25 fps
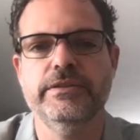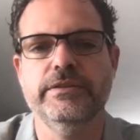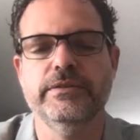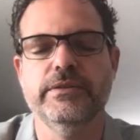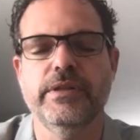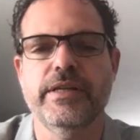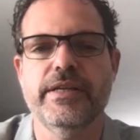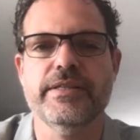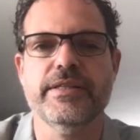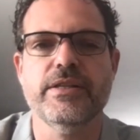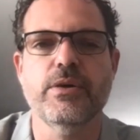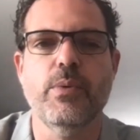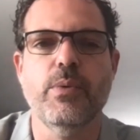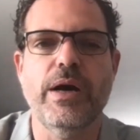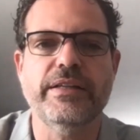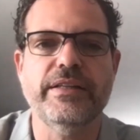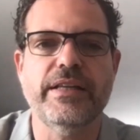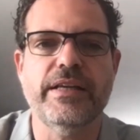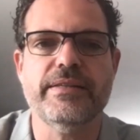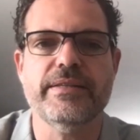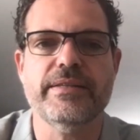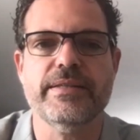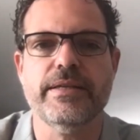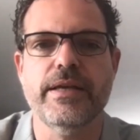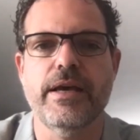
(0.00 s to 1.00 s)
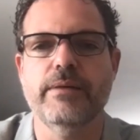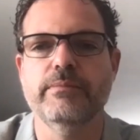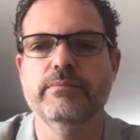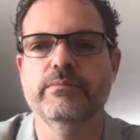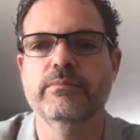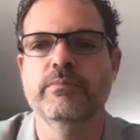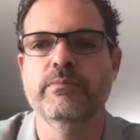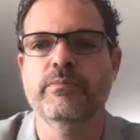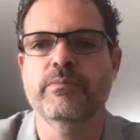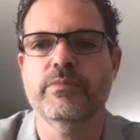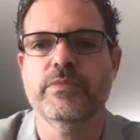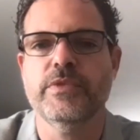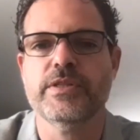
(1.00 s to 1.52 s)
is the one that's
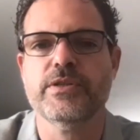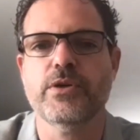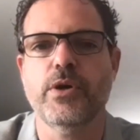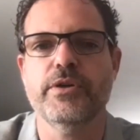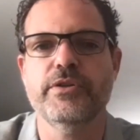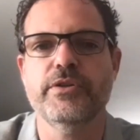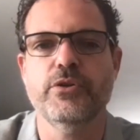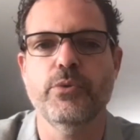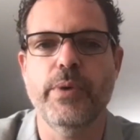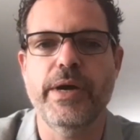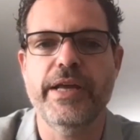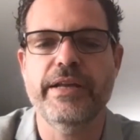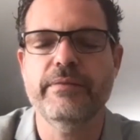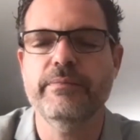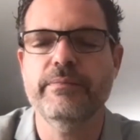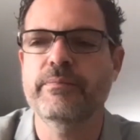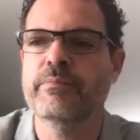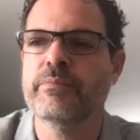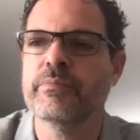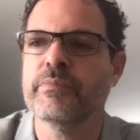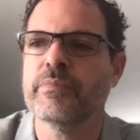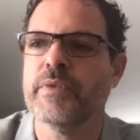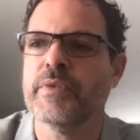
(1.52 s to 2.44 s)
going to win.